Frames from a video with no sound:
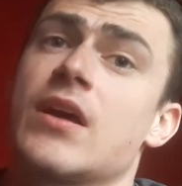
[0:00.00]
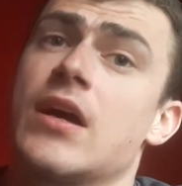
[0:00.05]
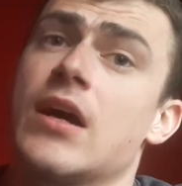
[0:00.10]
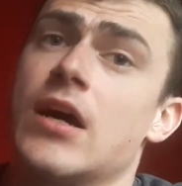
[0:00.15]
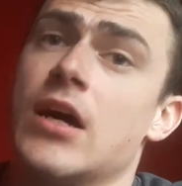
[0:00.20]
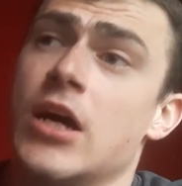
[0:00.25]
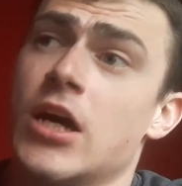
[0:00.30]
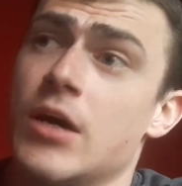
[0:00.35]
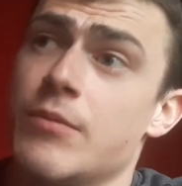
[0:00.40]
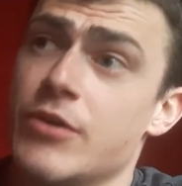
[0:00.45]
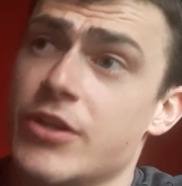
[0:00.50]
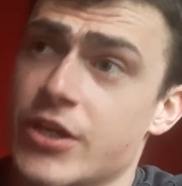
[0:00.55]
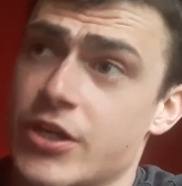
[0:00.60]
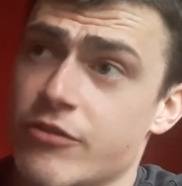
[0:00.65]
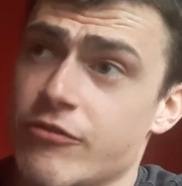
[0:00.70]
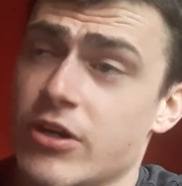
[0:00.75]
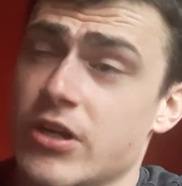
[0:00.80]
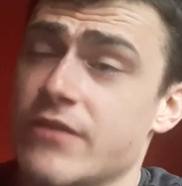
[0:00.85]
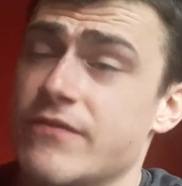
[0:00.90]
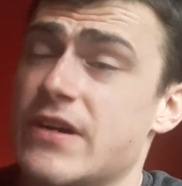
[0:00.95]
But the
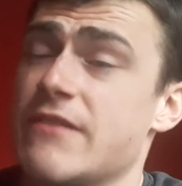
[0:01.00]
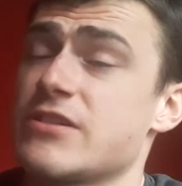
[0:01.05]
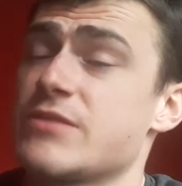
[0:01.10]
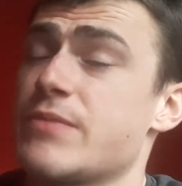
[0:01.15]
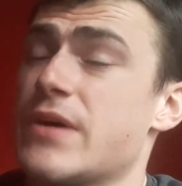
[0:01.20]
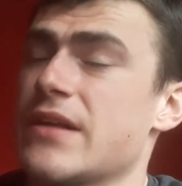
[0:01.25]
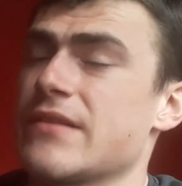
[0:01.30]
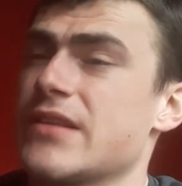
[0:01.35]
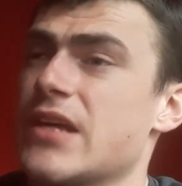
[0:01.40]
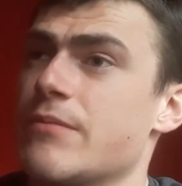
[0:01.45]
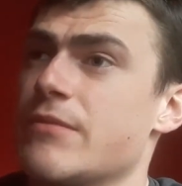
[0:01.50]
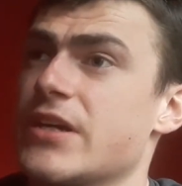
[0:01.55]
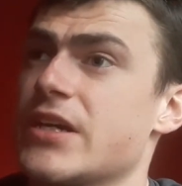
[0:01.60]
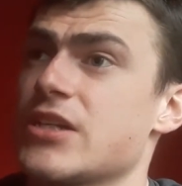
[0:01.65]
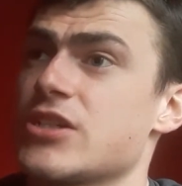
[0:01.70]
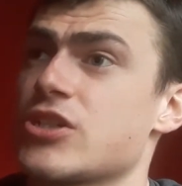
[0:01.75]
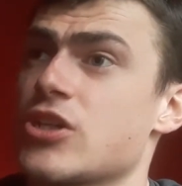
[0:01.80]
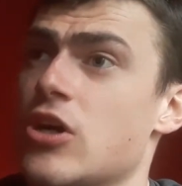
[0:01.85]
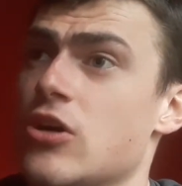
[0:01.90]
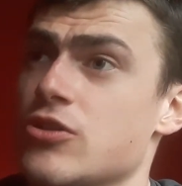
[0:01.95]
coronavirus pandemic
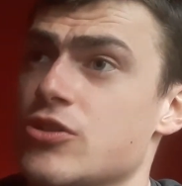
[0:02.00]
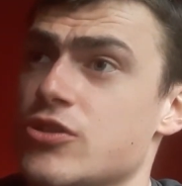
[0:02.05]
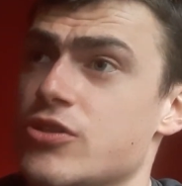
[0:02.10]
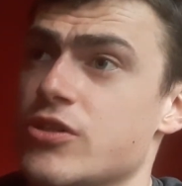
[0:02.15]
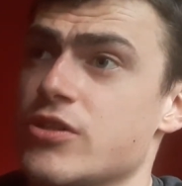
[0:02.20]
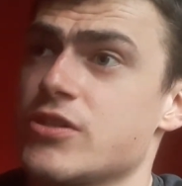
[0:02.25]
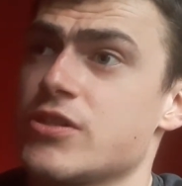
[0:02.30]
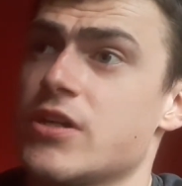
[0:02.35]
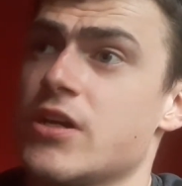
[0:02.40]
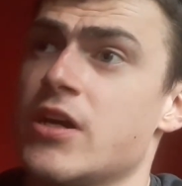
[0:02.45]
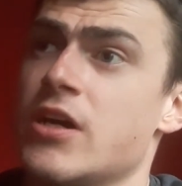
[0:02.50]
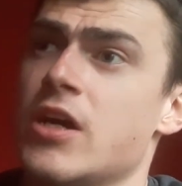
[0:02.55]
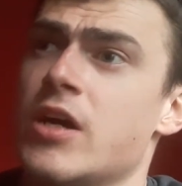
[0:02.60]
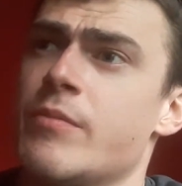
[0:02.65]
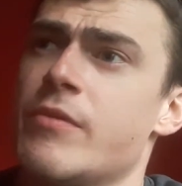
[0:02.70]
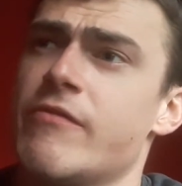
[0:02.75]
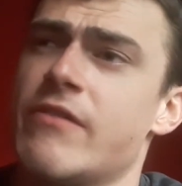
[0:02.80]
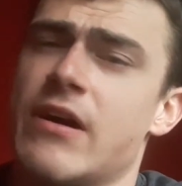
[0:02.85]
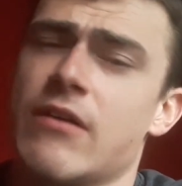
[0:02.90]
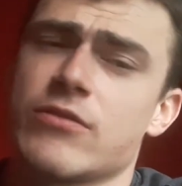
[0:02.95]
has cost us
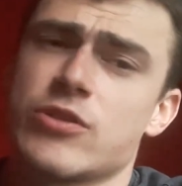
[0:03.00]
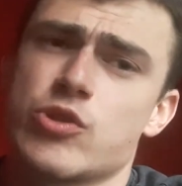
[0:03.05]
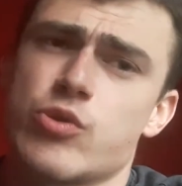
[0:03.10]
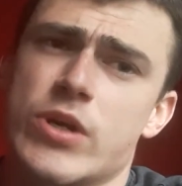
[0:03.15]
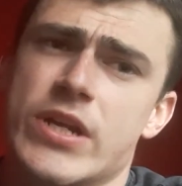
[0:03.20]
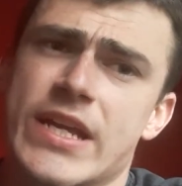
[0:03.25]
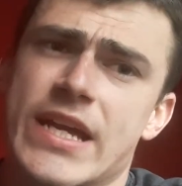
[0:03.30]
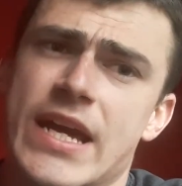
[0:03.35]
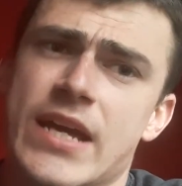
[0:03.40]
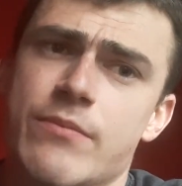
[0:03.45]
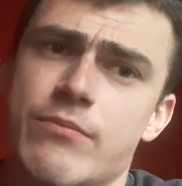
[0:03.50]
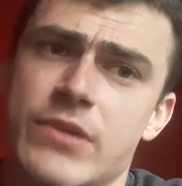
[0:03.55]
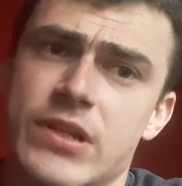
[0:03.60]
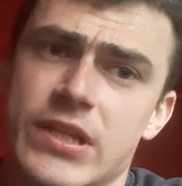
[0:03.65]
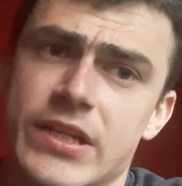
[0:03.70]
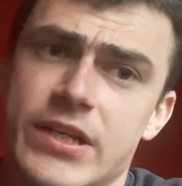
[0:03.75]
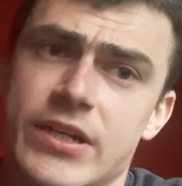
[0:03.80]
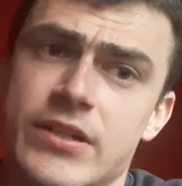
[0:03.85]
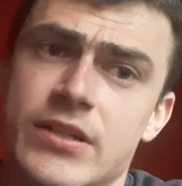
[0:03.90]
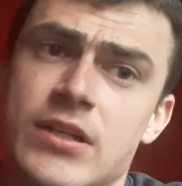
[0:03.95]
around £28
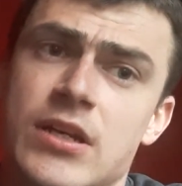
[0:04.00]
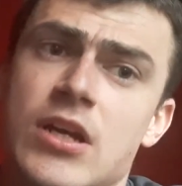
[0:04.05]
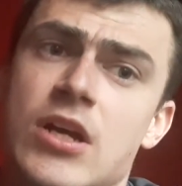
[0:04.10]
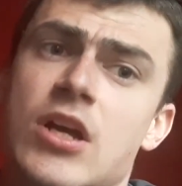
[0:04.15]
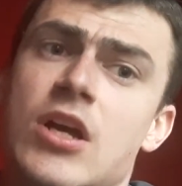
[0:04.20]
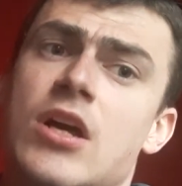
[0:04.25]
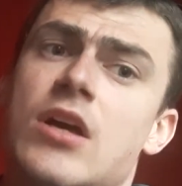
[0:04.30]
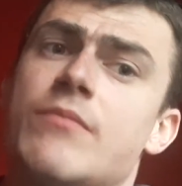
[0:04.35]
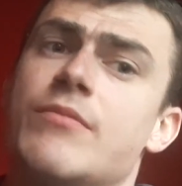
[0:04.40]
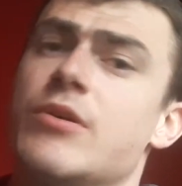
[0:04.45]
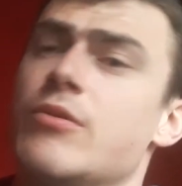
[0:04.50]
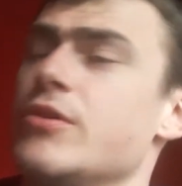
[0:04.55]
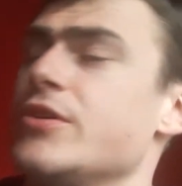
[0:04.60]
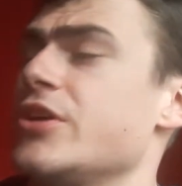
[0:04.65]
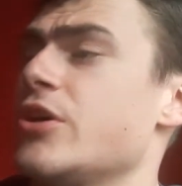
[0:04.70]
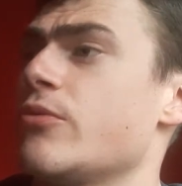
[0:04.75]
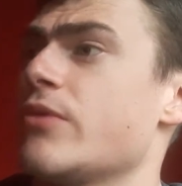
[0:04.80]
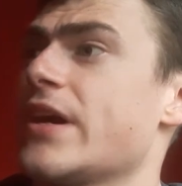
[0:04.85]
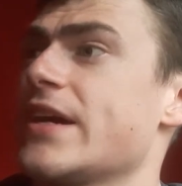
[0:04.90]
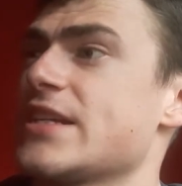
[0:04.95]
million, but we
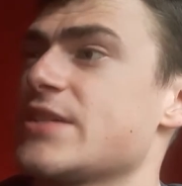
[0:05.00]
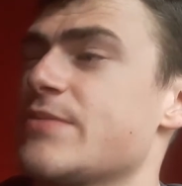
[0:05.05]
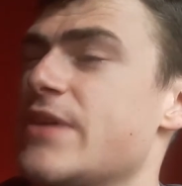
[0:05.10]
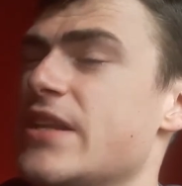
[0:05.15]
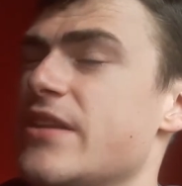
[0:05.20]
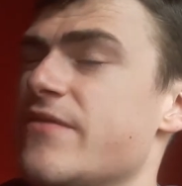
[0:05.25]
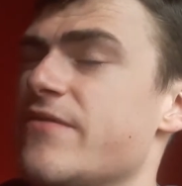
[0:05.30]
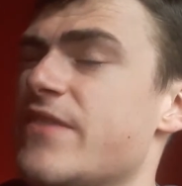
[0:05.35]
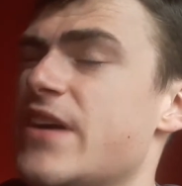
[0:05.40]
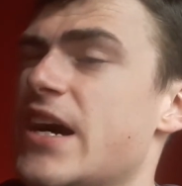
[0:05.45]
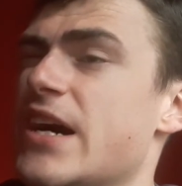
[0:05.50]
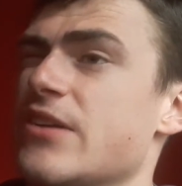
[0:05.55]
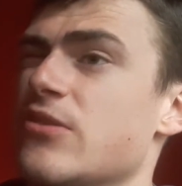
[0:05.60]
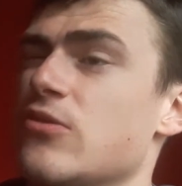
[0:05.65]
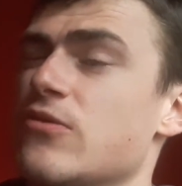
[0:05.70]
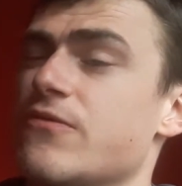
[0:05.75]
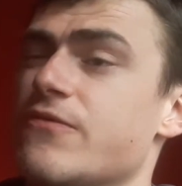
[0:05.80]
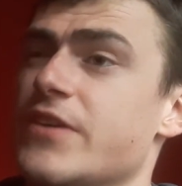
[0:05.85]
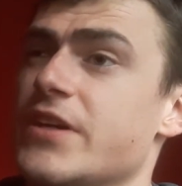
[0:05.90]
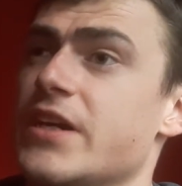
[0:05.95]
do expect the
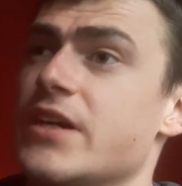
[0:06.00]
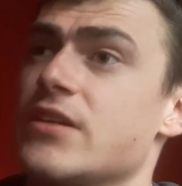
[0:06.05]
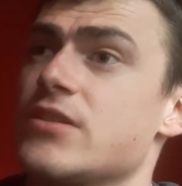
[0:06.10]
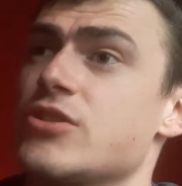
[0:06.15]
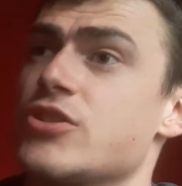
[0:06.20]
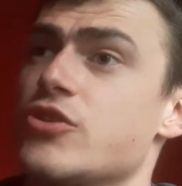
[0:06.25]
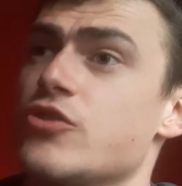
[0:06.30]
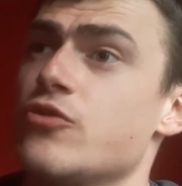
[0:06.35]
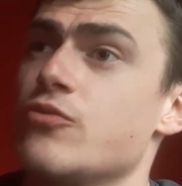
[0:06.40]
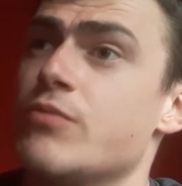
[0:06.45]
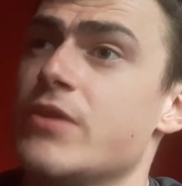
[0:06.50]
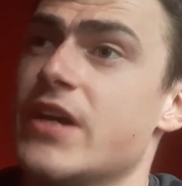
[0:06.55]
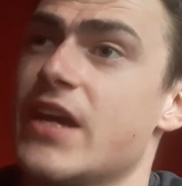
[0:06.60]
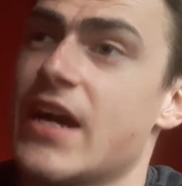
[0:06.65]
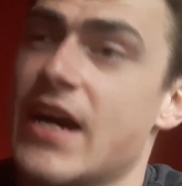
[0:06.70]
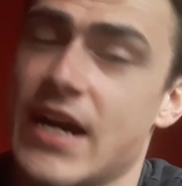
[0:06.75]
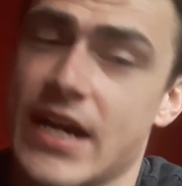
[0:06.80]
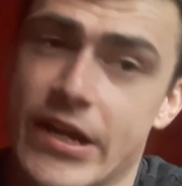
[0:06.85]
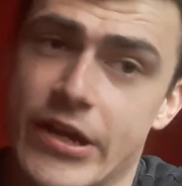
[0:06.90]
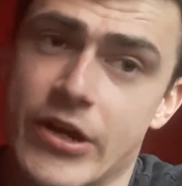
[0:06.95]
final figure to be
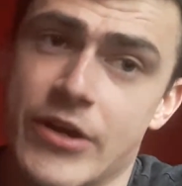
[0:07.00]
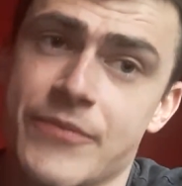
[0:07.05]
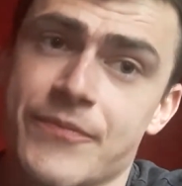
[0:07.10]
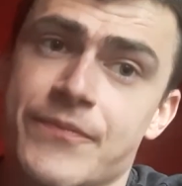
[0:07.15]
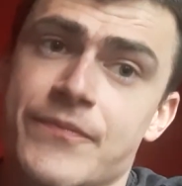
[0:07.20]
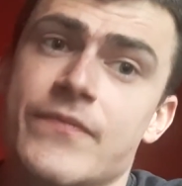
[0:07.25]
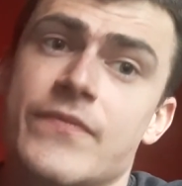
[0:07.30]
higher.